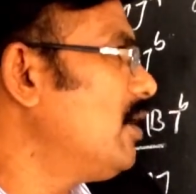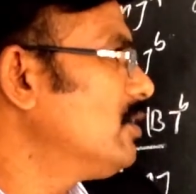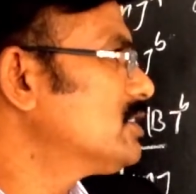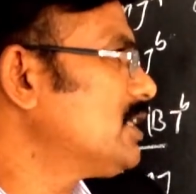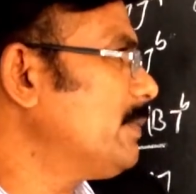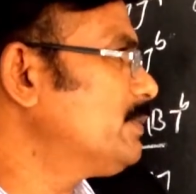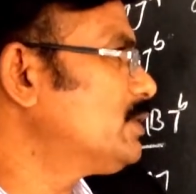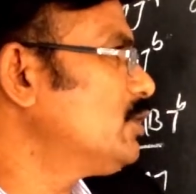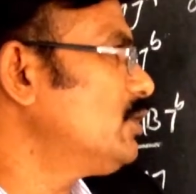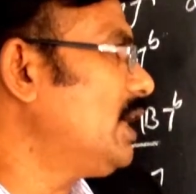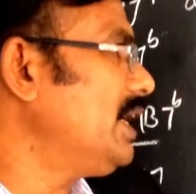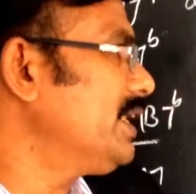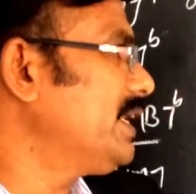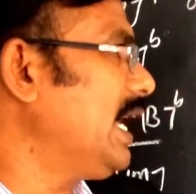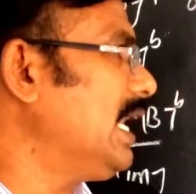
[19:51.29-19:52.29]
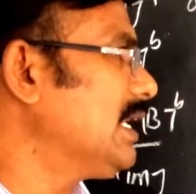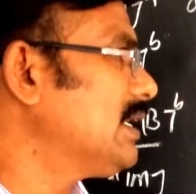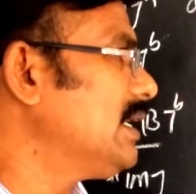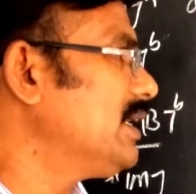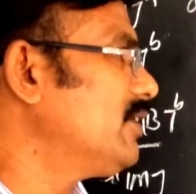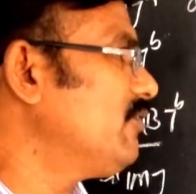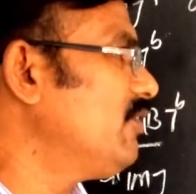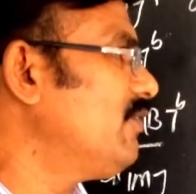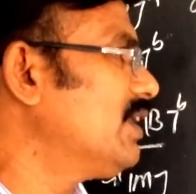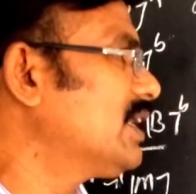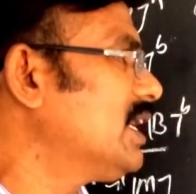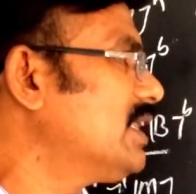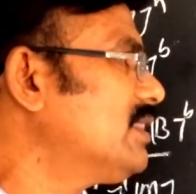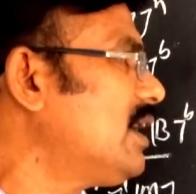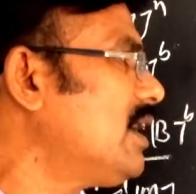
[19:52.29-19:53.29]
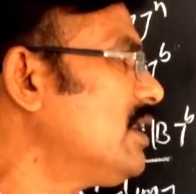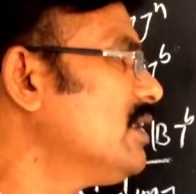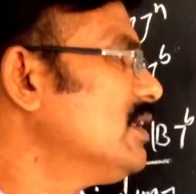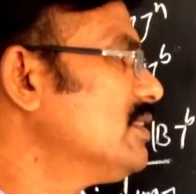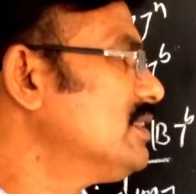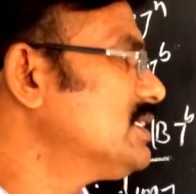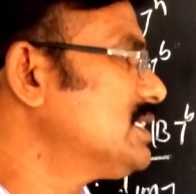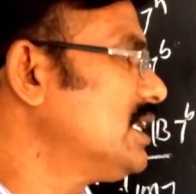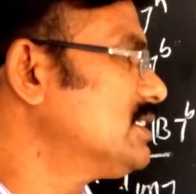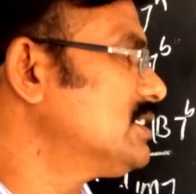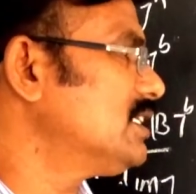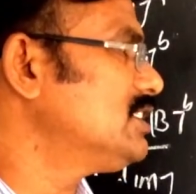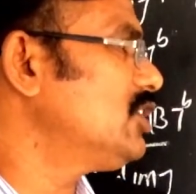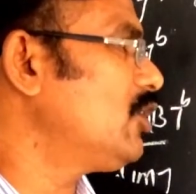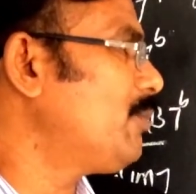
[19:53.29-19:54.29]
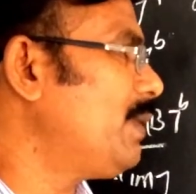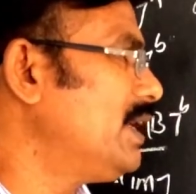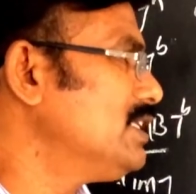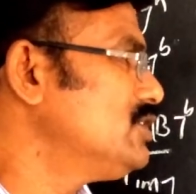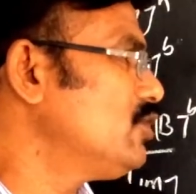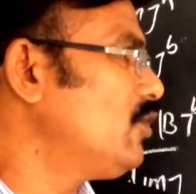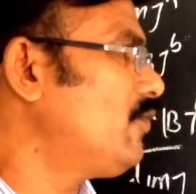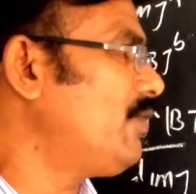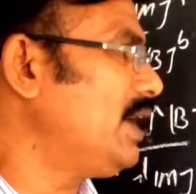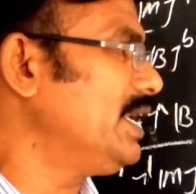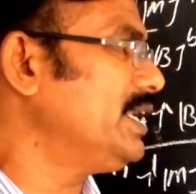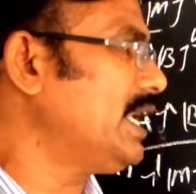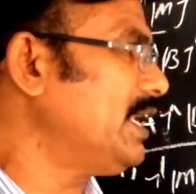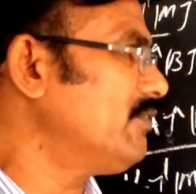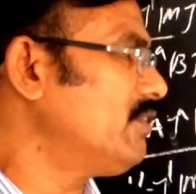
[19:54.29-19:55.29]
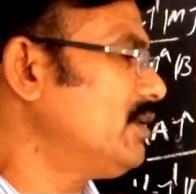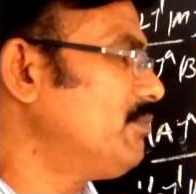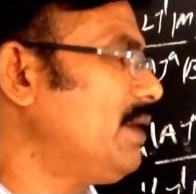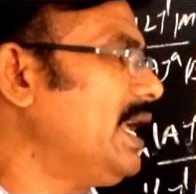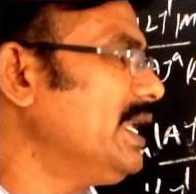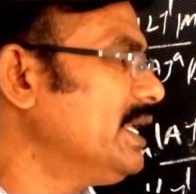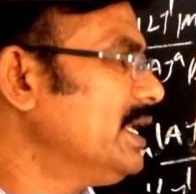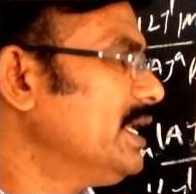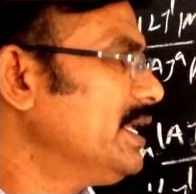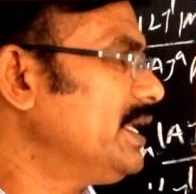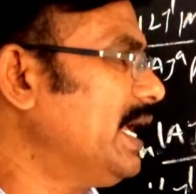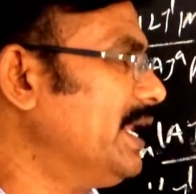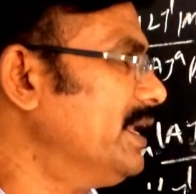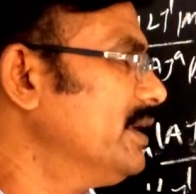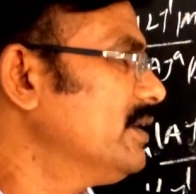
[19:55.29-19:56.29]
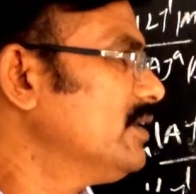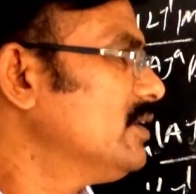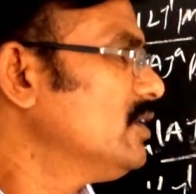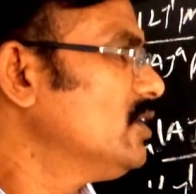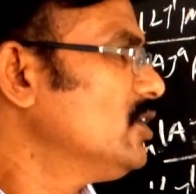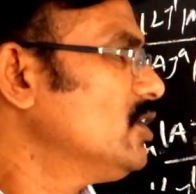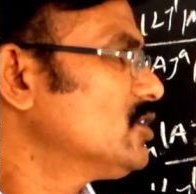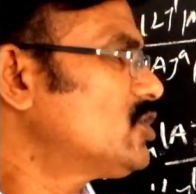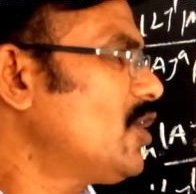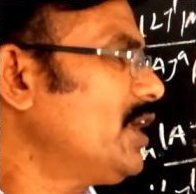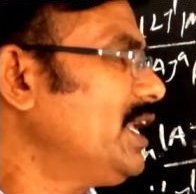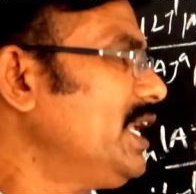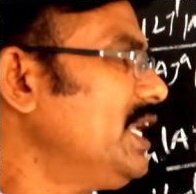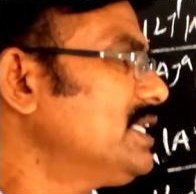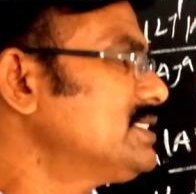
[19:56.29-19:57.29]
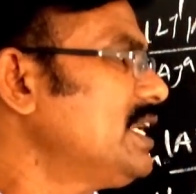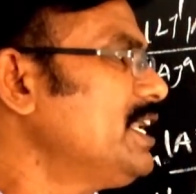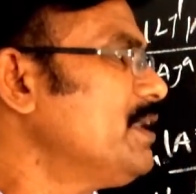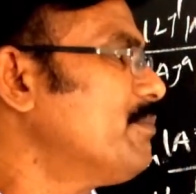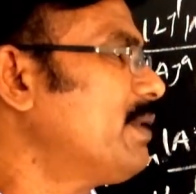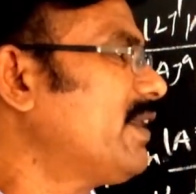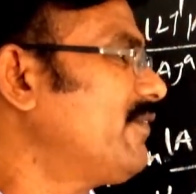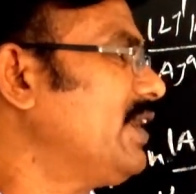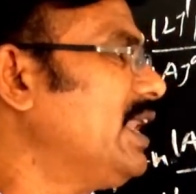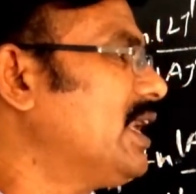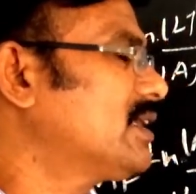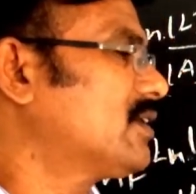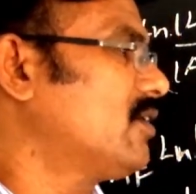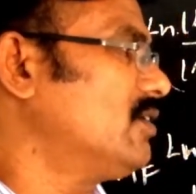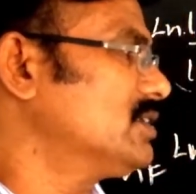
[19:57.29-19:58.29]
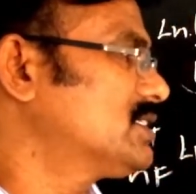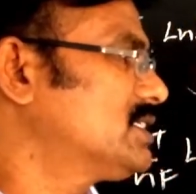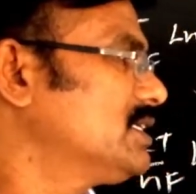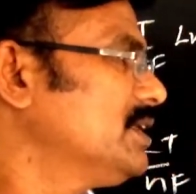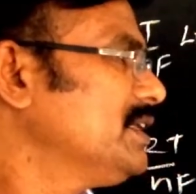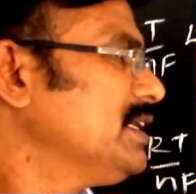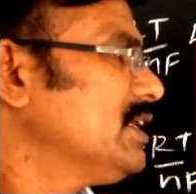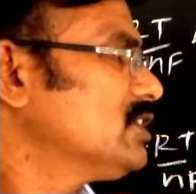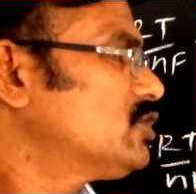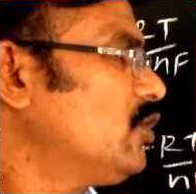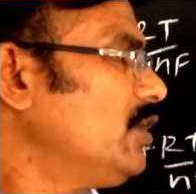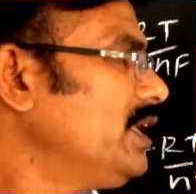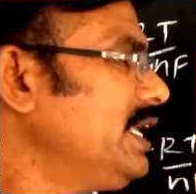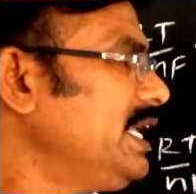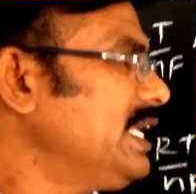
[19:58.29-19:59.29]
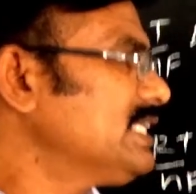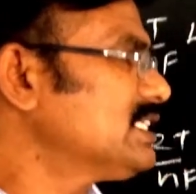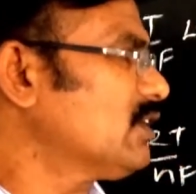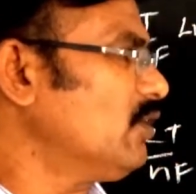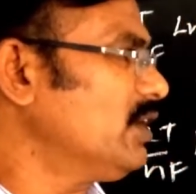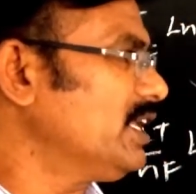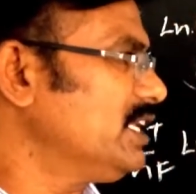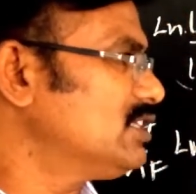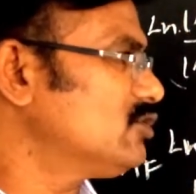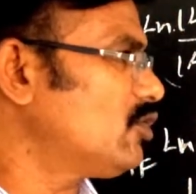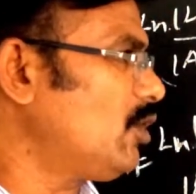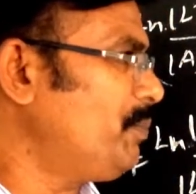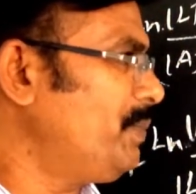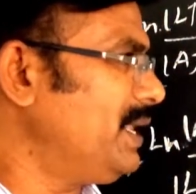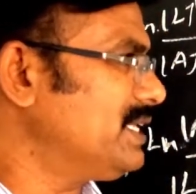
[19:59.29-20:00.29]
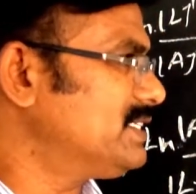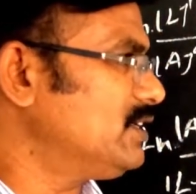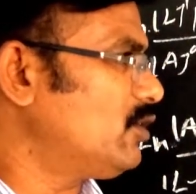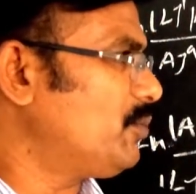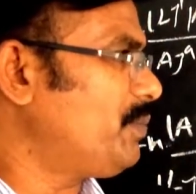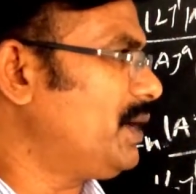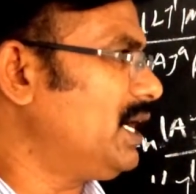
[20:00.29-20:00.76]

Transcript: substitute and calculate, we will get this answer 0.0591 by N. So E is the number of electrons. So E is equal to E0 plus 0.